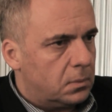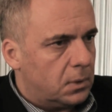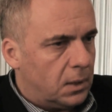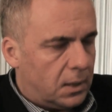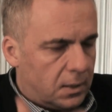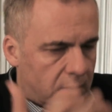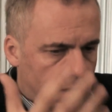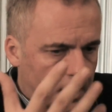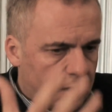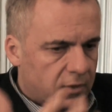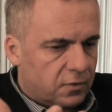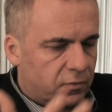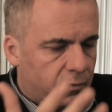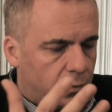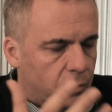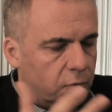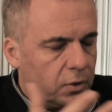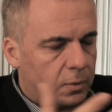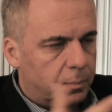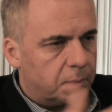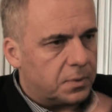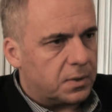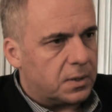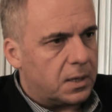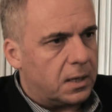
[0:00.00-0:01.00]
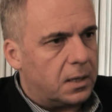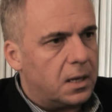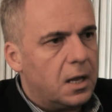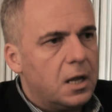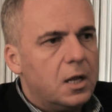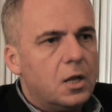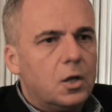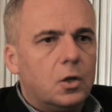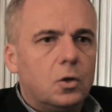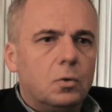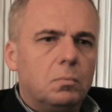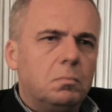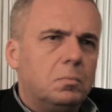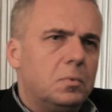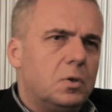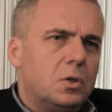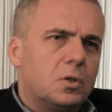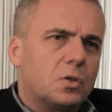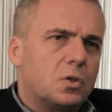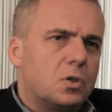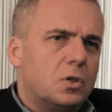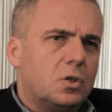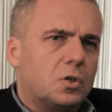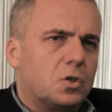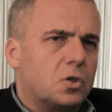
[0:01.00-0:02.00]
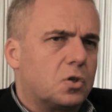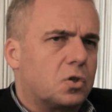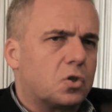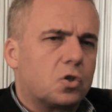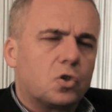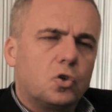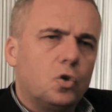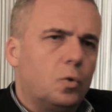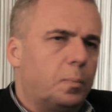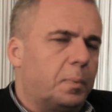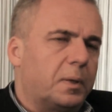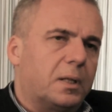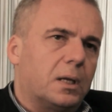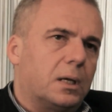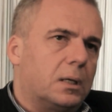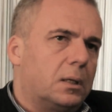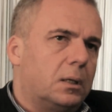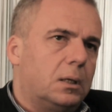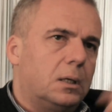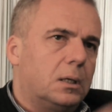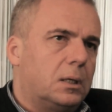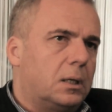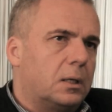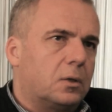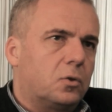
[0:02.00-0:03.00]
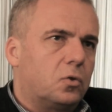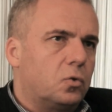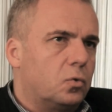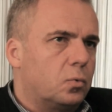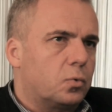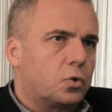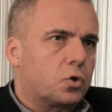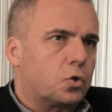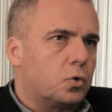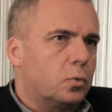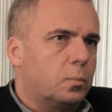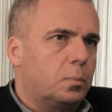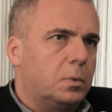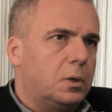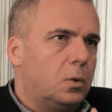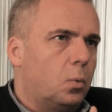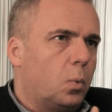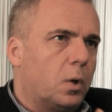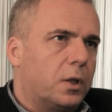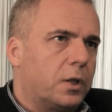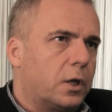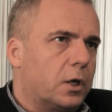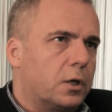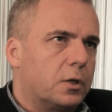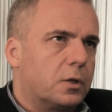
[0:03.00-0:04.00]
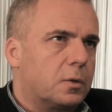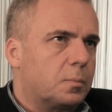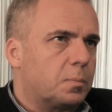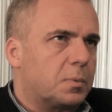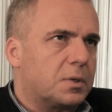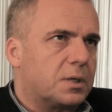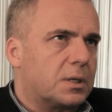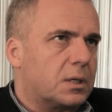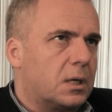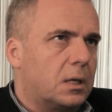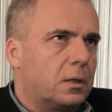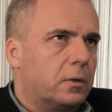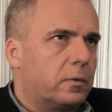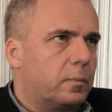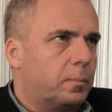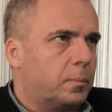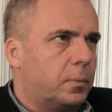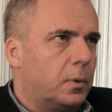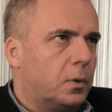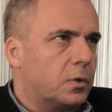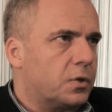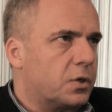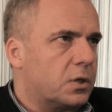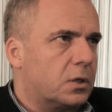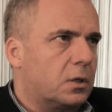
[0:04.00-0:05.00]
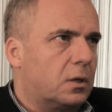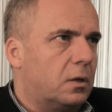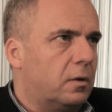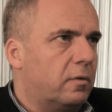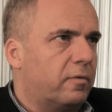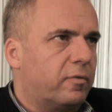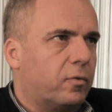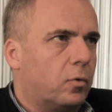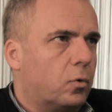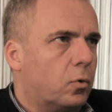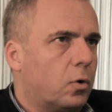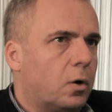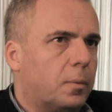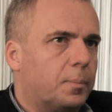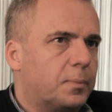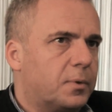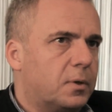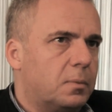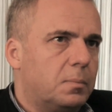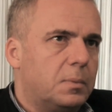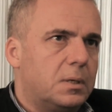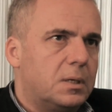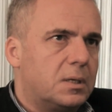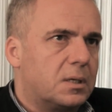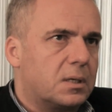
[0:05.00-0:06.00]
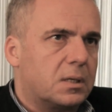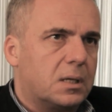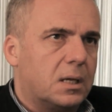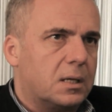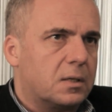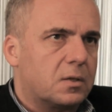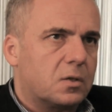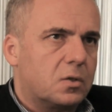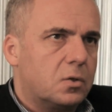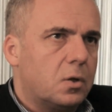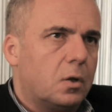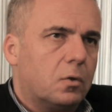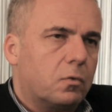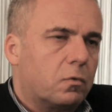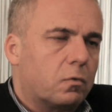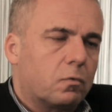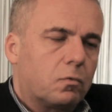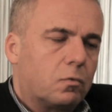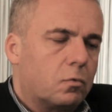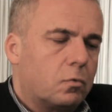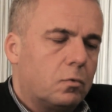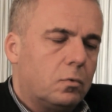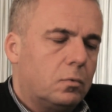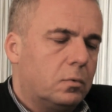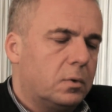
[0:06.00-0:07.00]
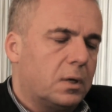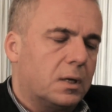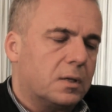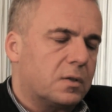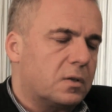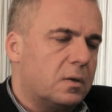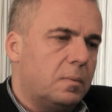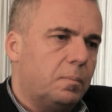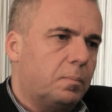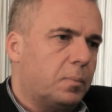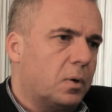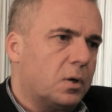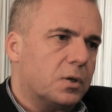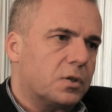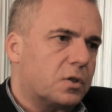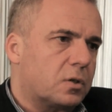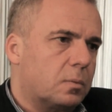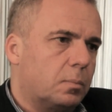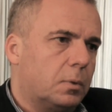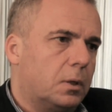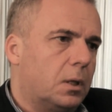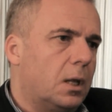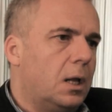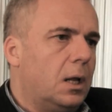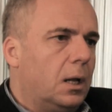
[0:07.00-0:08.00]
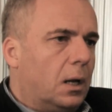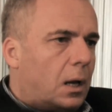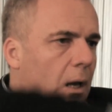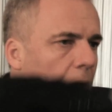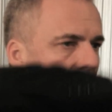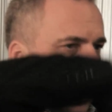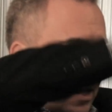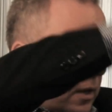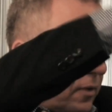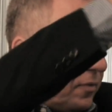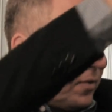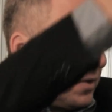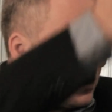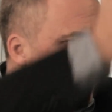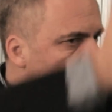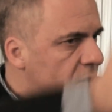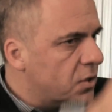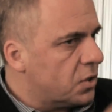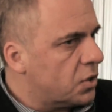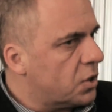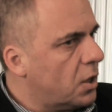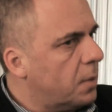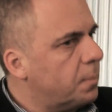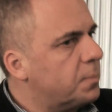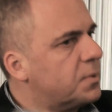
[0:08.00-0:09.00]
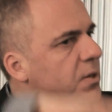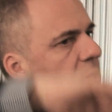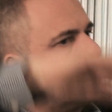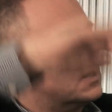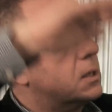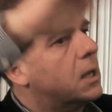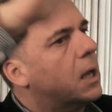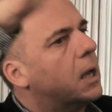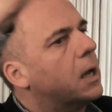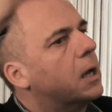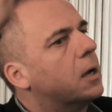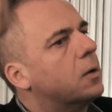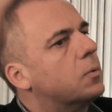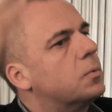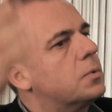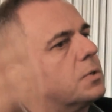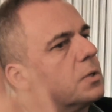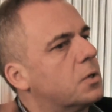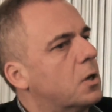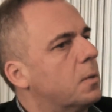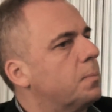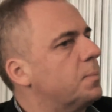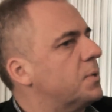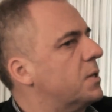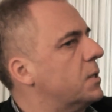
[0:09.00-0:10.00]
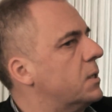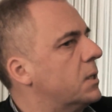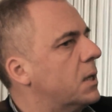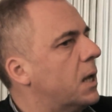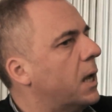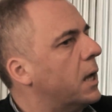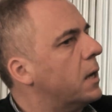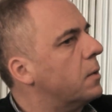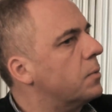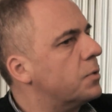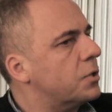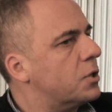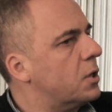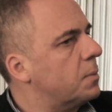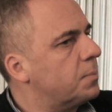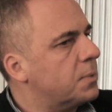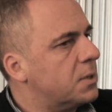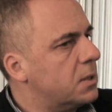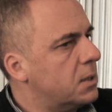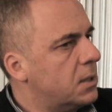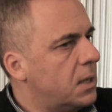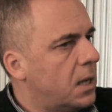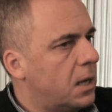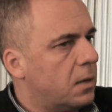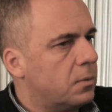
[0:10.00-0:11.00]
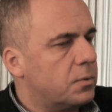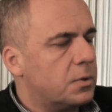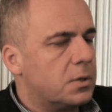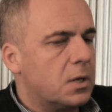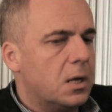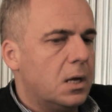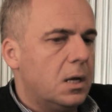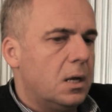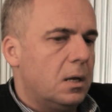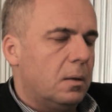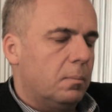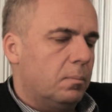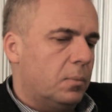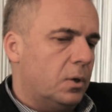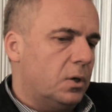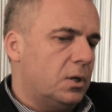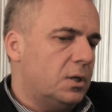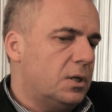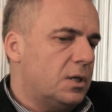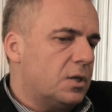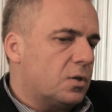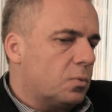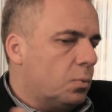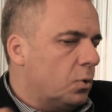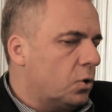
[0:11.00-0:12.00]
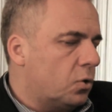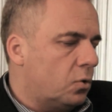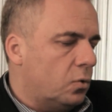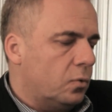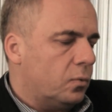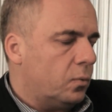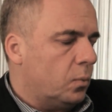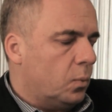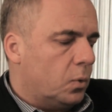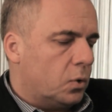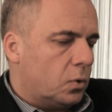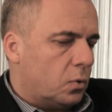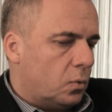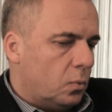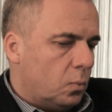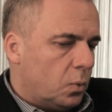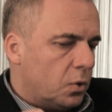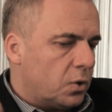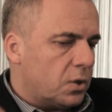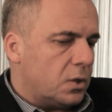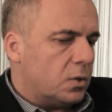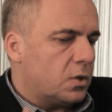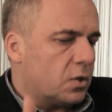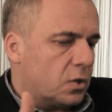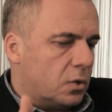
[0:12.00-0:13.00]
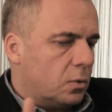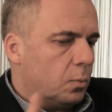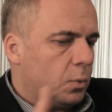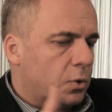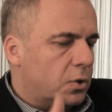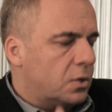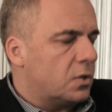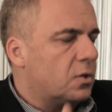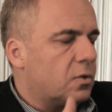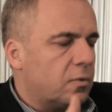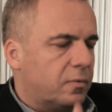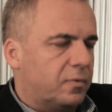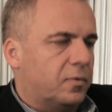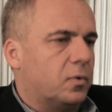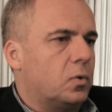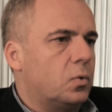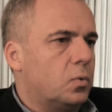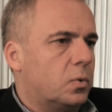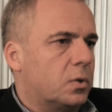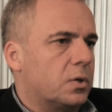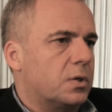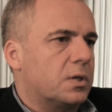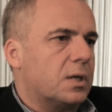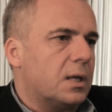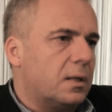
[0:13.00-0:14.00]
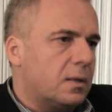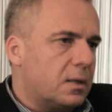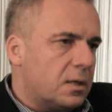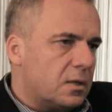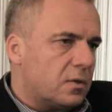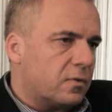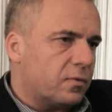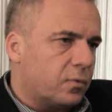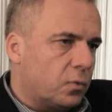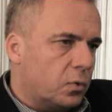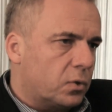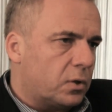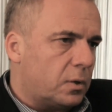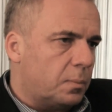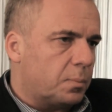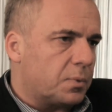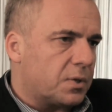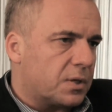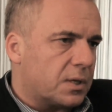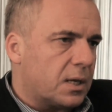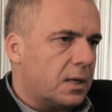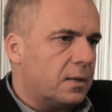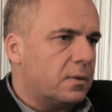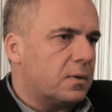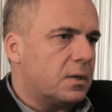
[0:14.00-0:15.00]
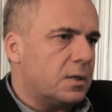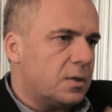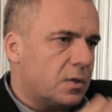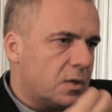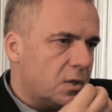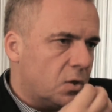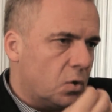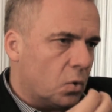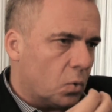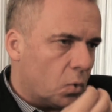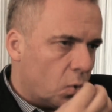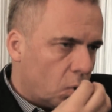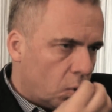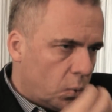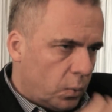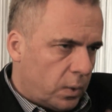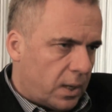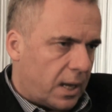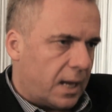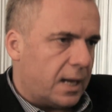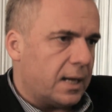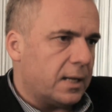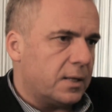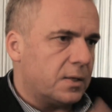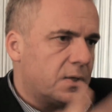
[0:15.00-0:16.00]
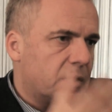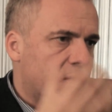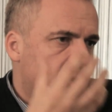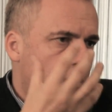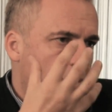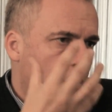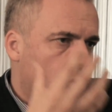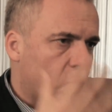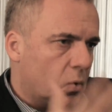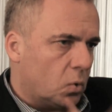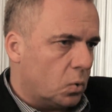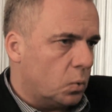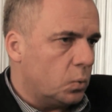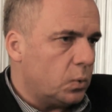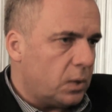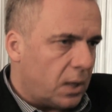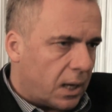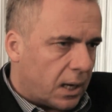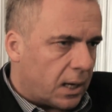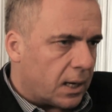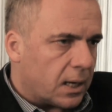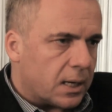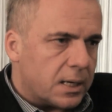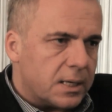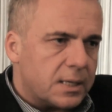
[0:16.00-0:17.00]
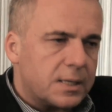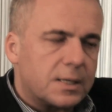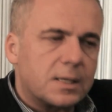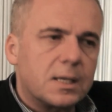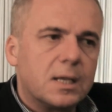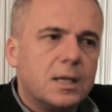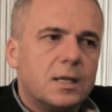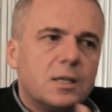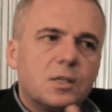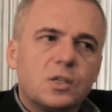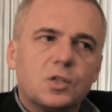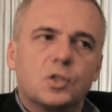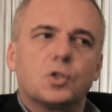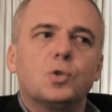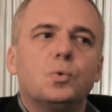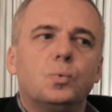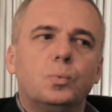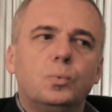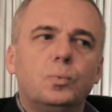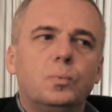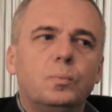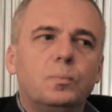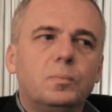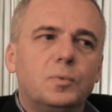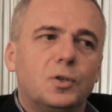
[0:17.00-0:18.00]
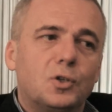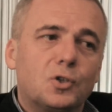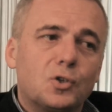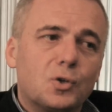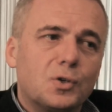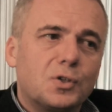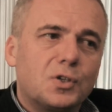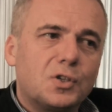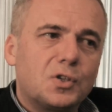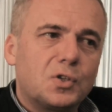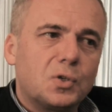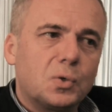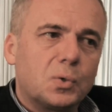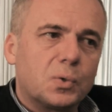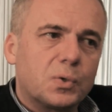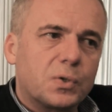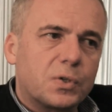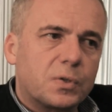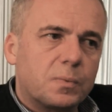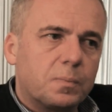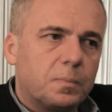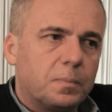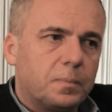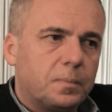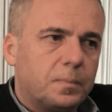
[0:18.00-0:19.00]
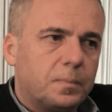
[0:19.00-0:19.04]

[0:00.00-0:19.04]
and that's 40%. It's a stupid idea that you should be 100% positive or optimist. That's not true. That's impossible. Life has its ups and downs, ups and downs, ups and downs. But it is what is the focus, and this 40% is in your own hands, in your own eyes. So the choice is yours.